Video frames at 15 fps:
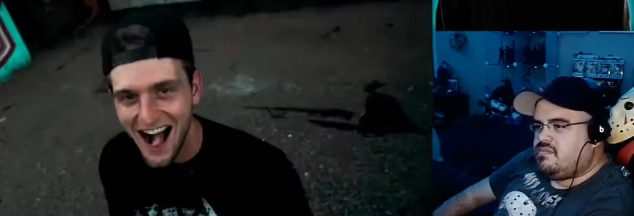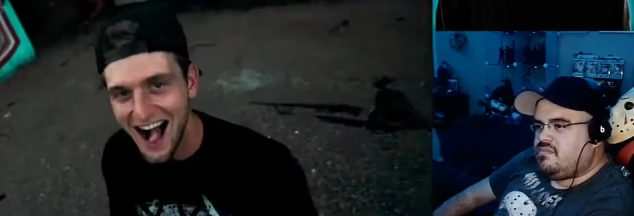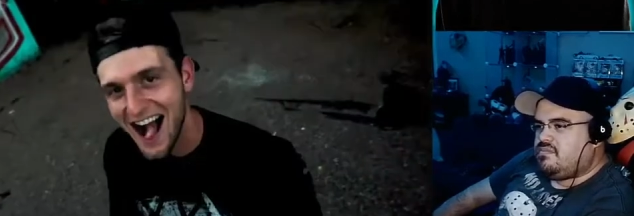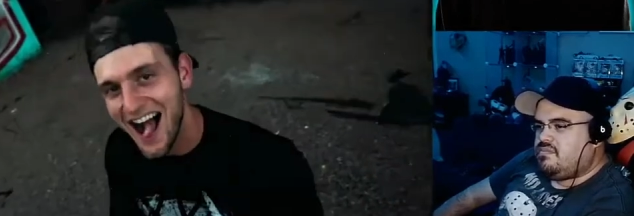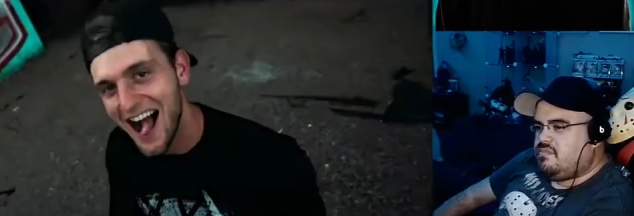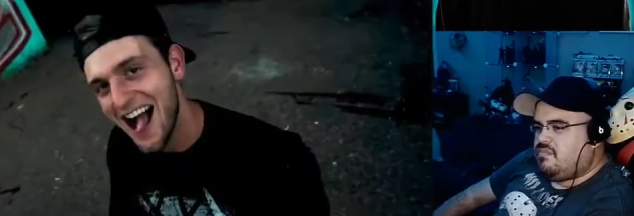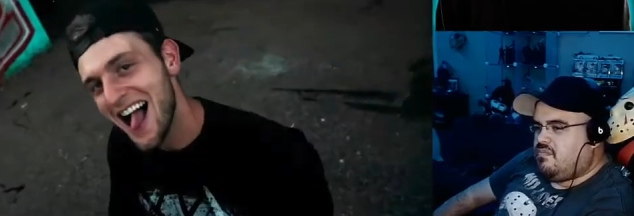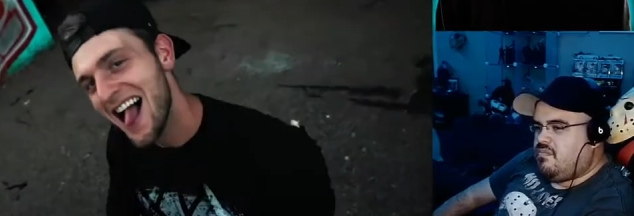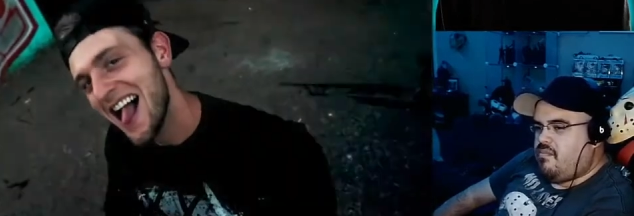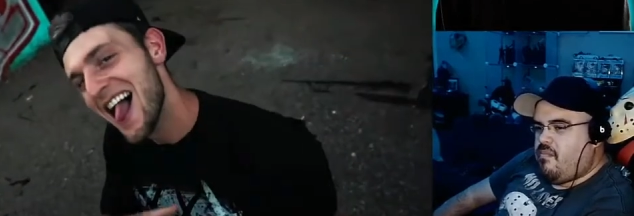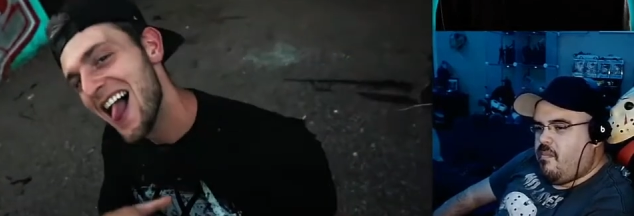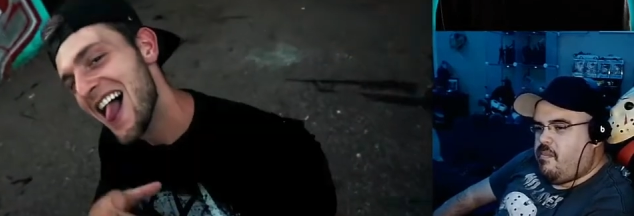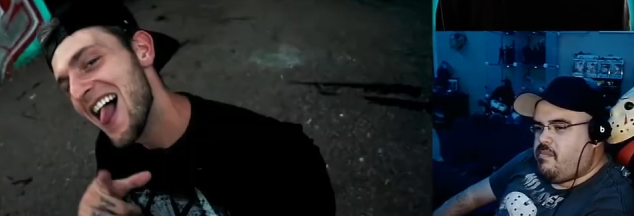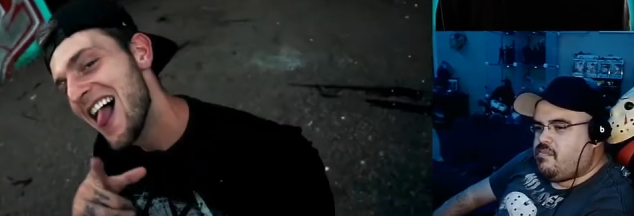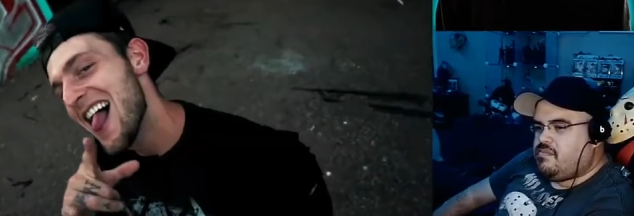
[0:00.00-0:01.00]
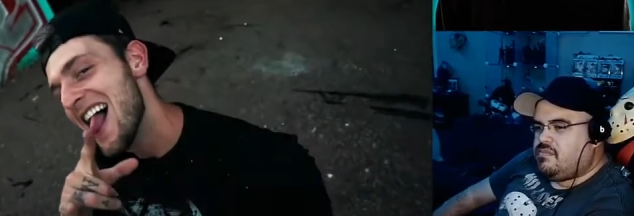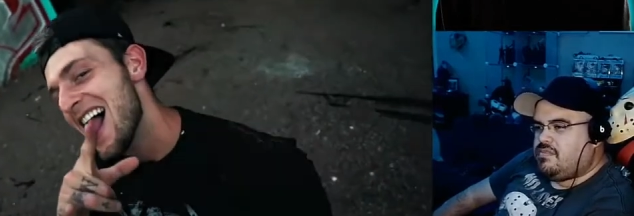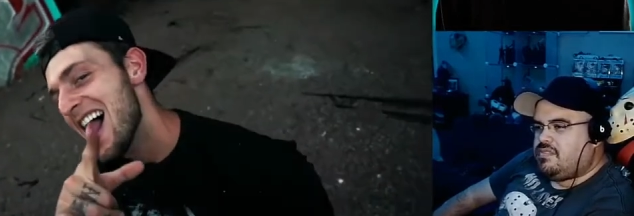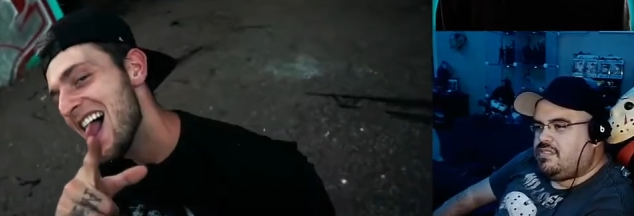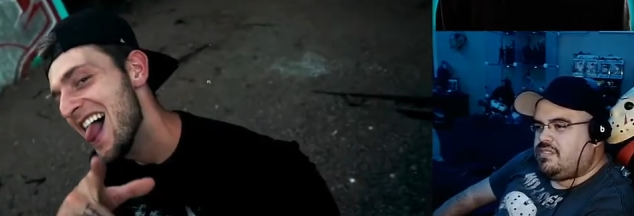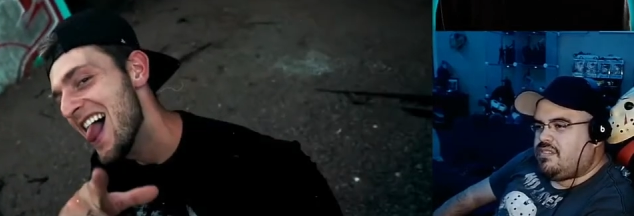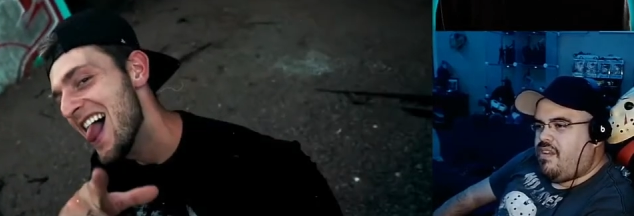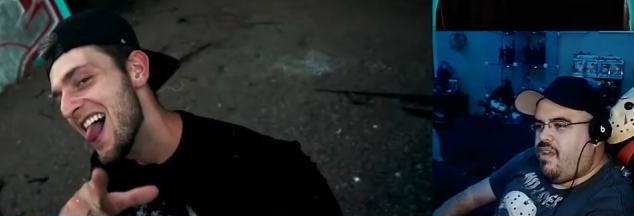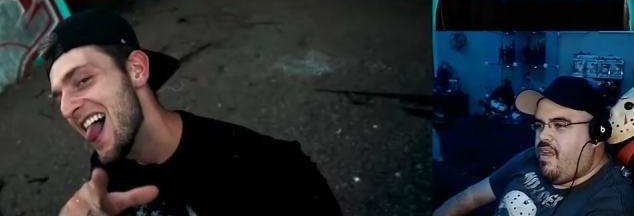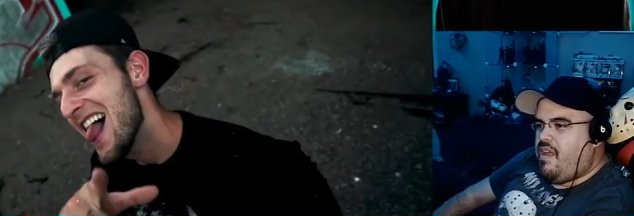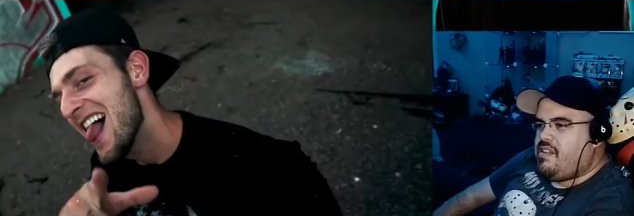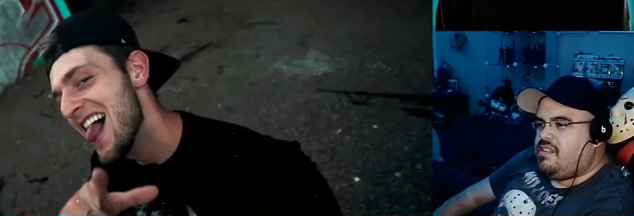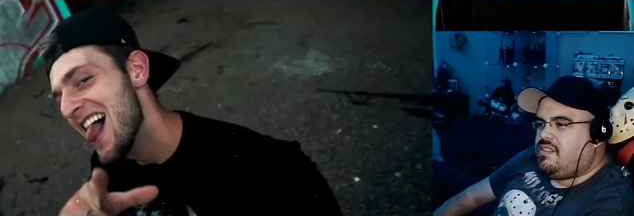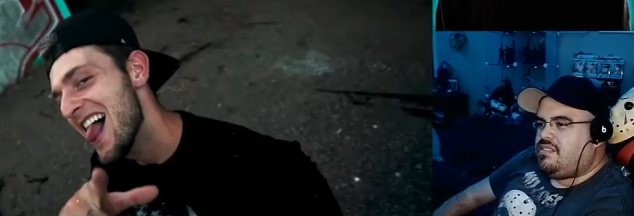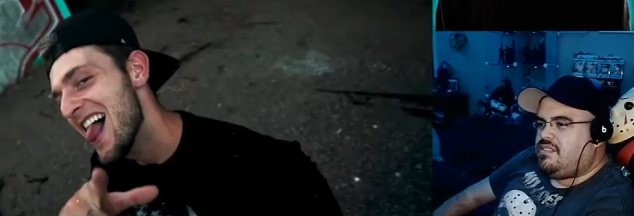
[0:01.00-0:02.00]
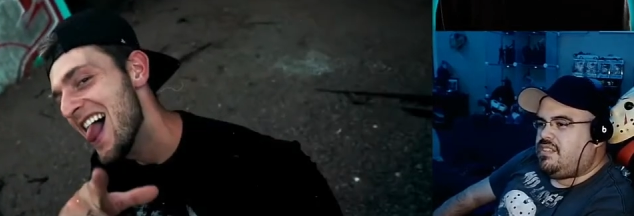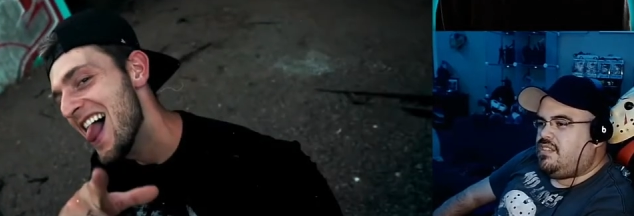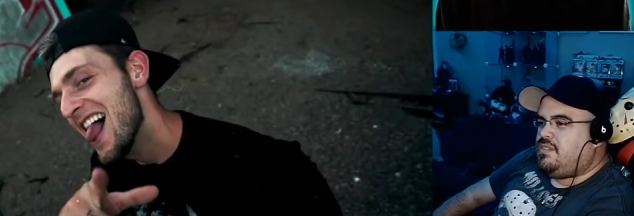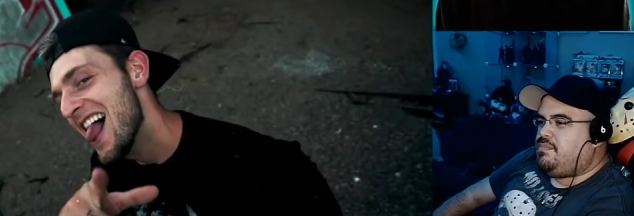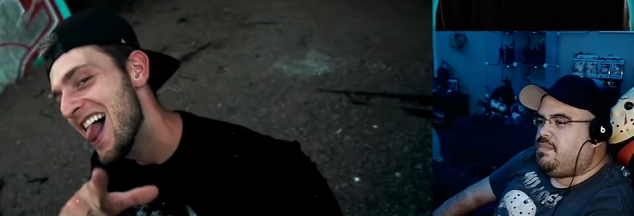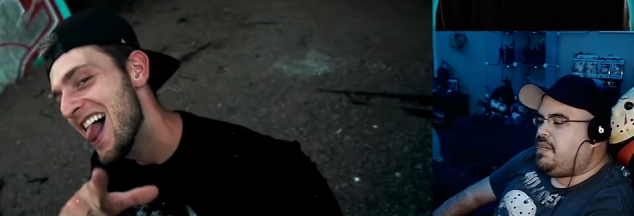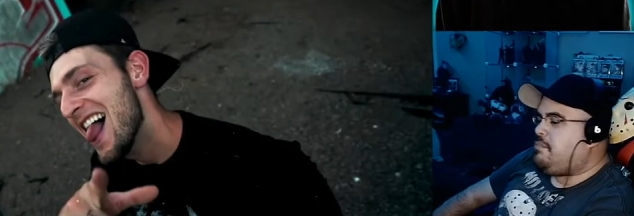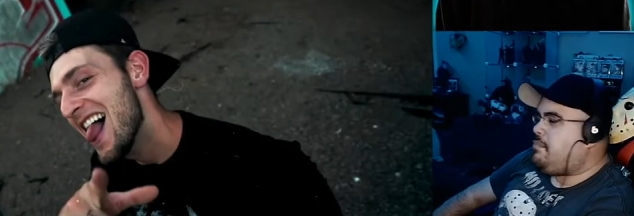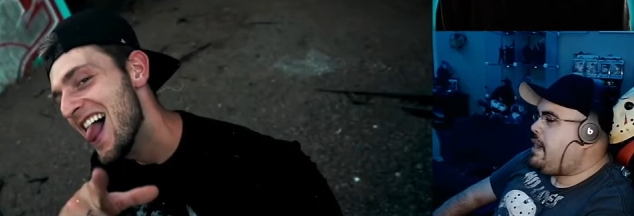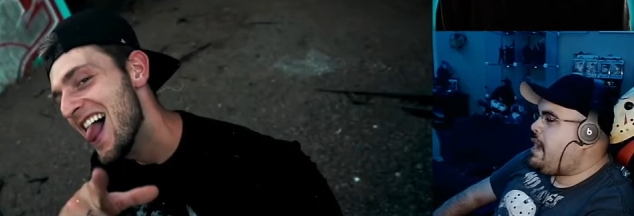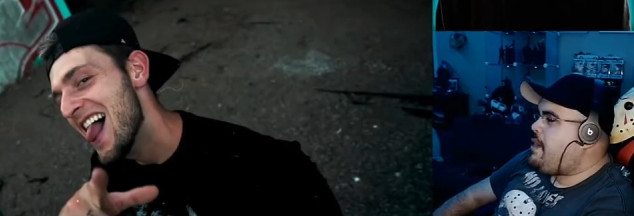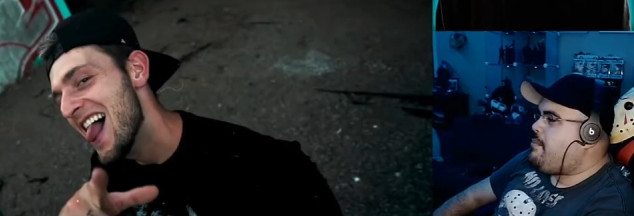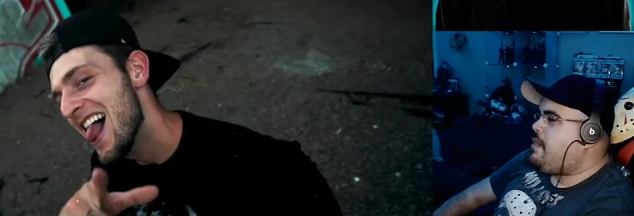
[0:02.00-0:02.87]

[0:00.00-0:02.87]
Speaker 1: know you can't, huh? So you big mad,